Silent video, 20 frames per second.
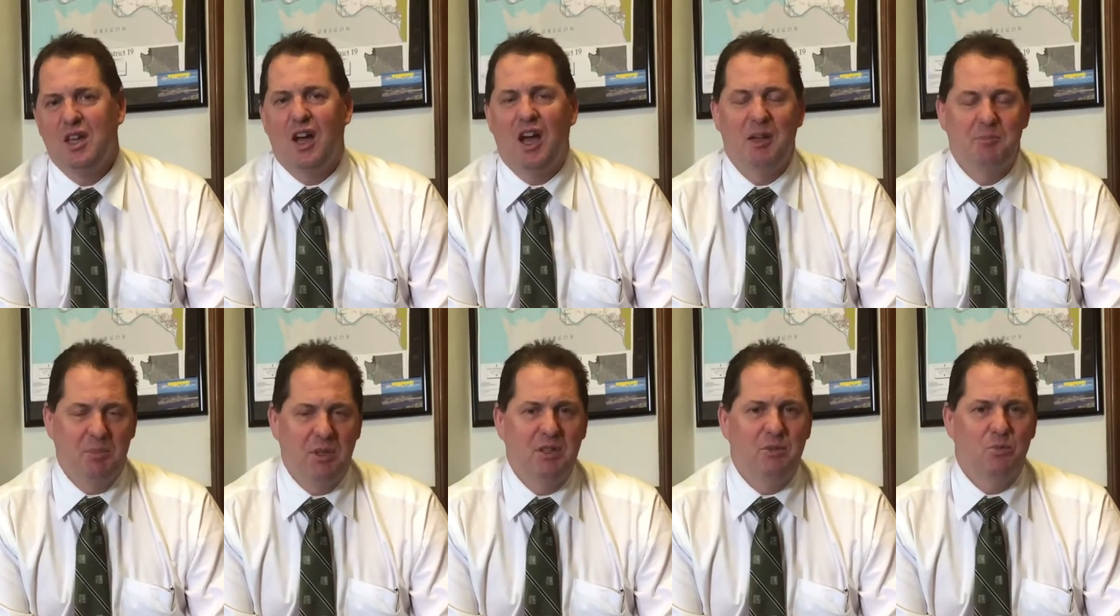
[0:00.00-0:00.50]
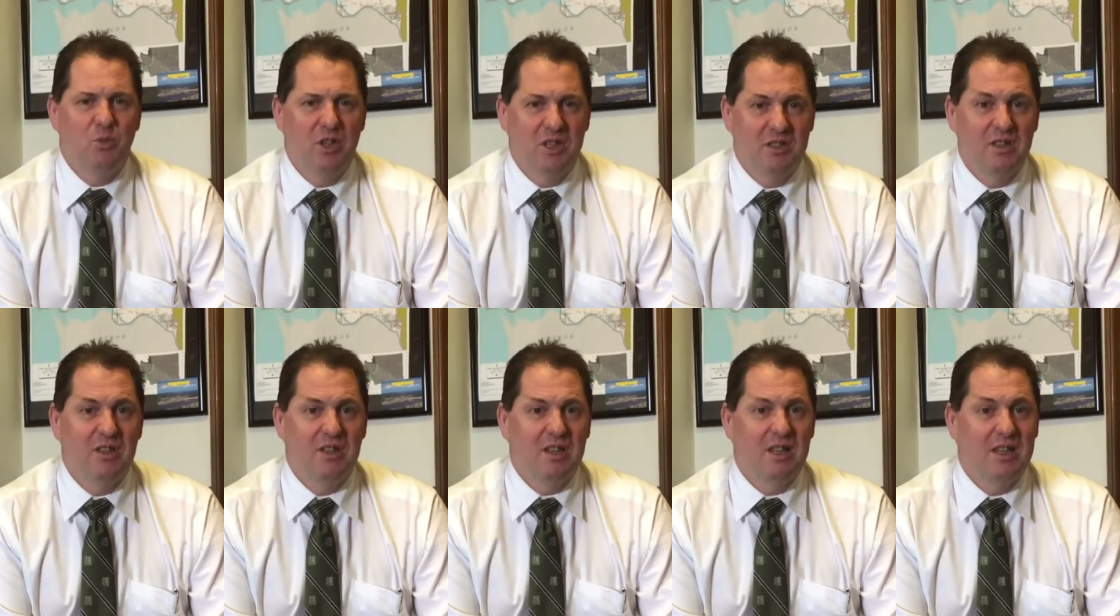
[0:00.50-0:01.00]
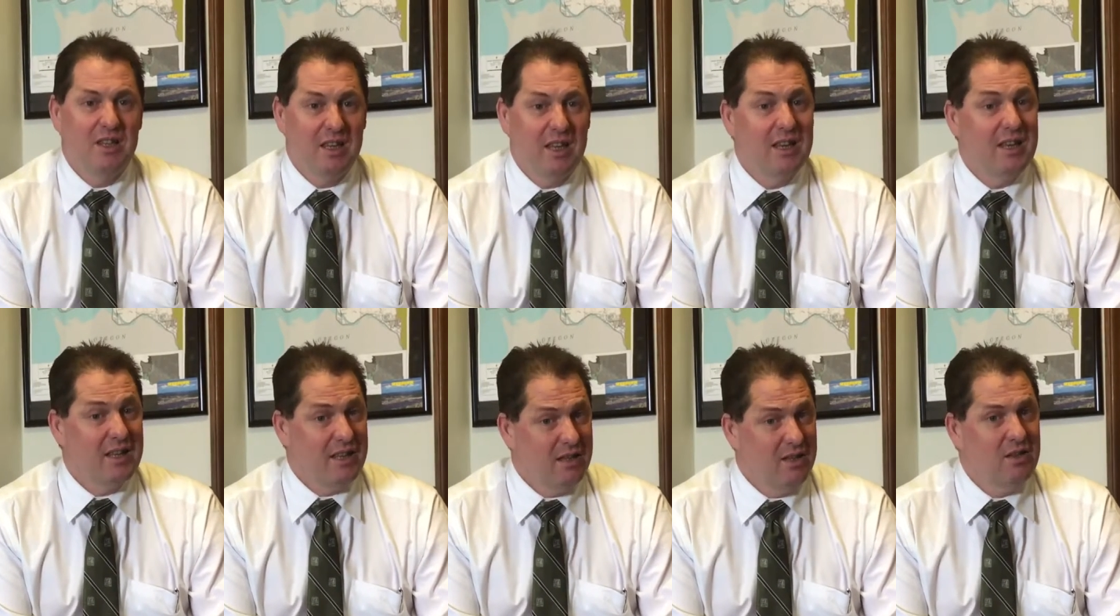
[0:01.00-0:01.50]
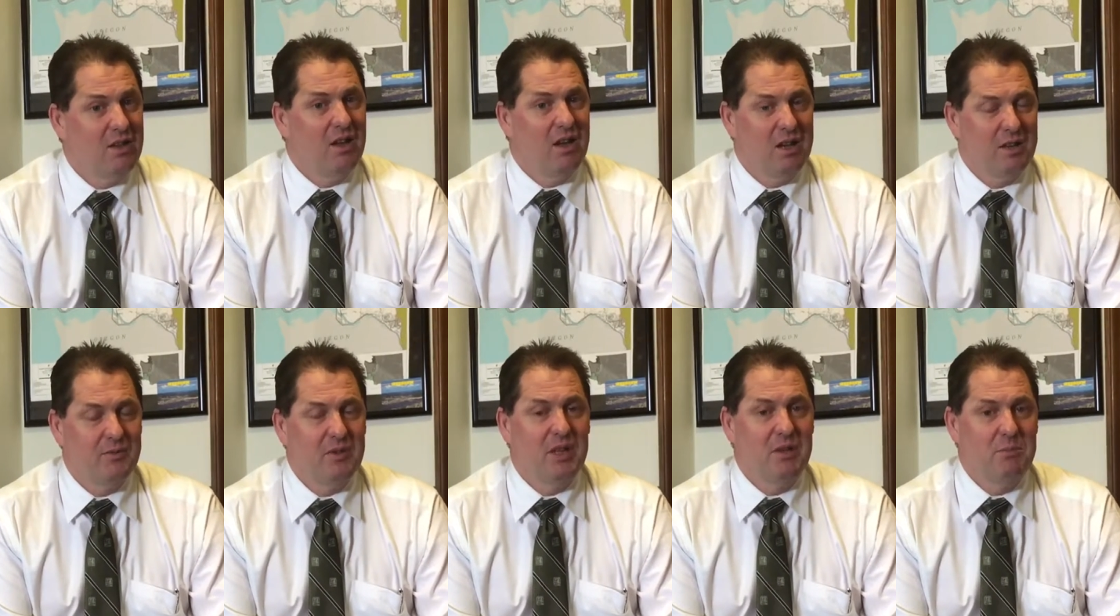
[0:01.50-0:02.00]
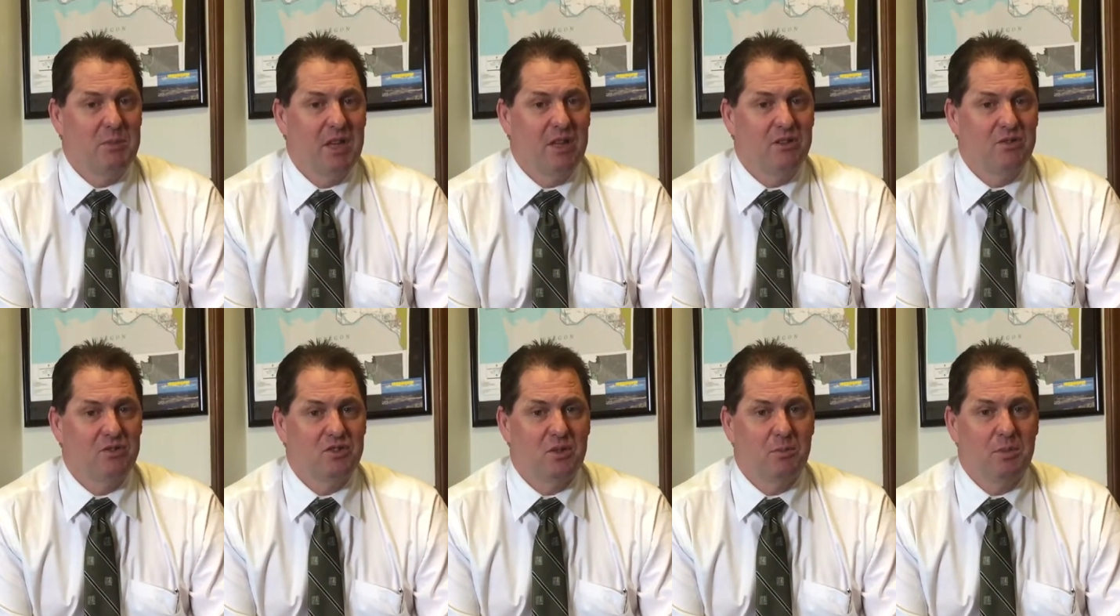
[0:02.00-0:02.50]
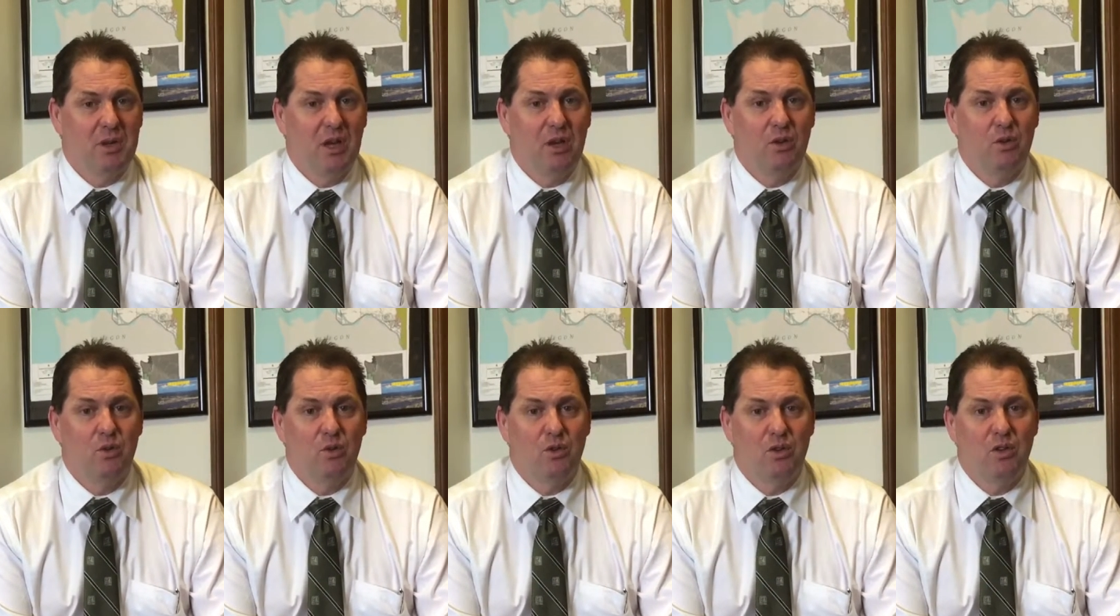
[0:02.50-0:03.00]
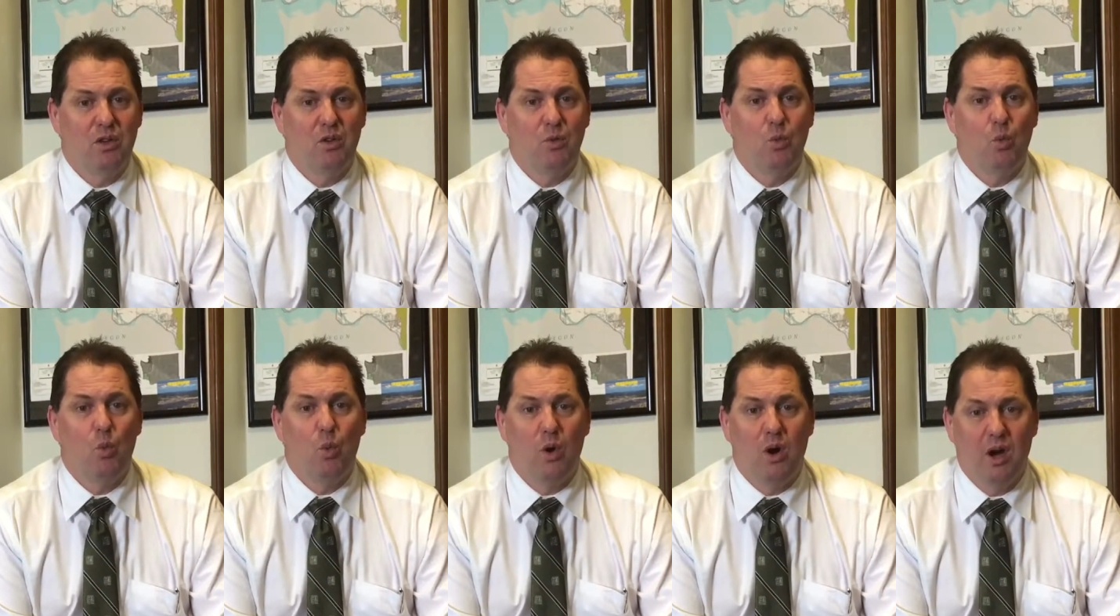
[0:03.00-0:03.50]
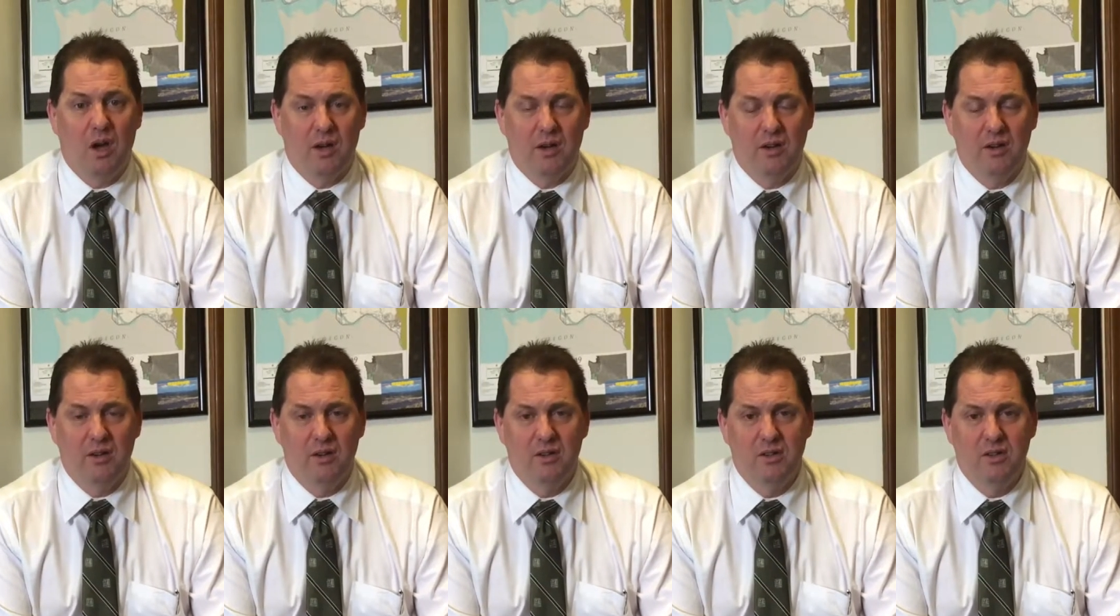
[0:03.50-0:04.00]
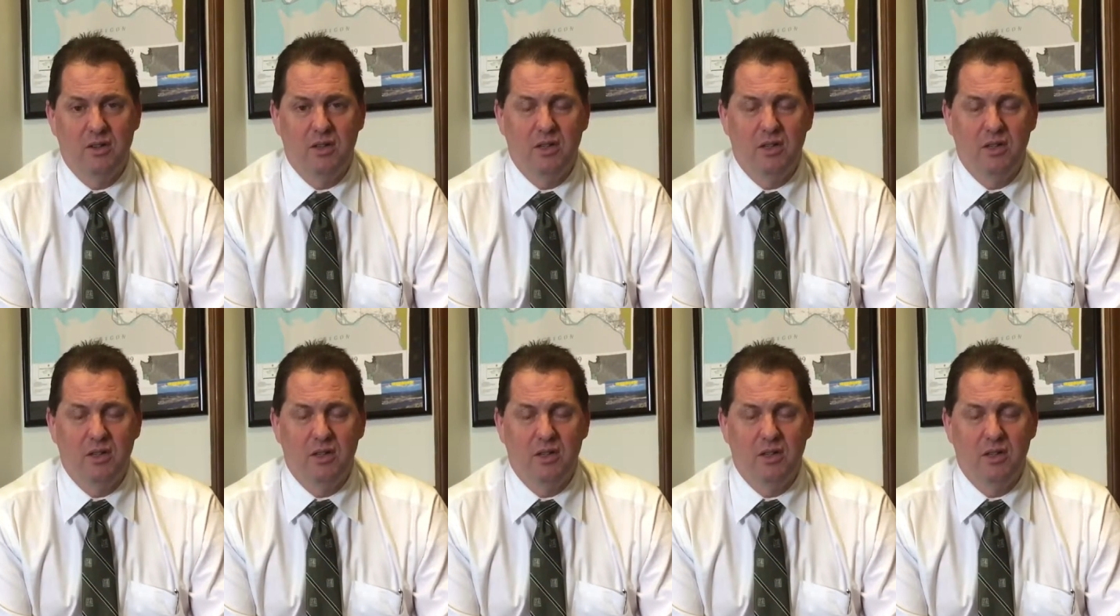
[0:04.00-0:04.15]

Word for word: I've been recently getting a lot of emails about water,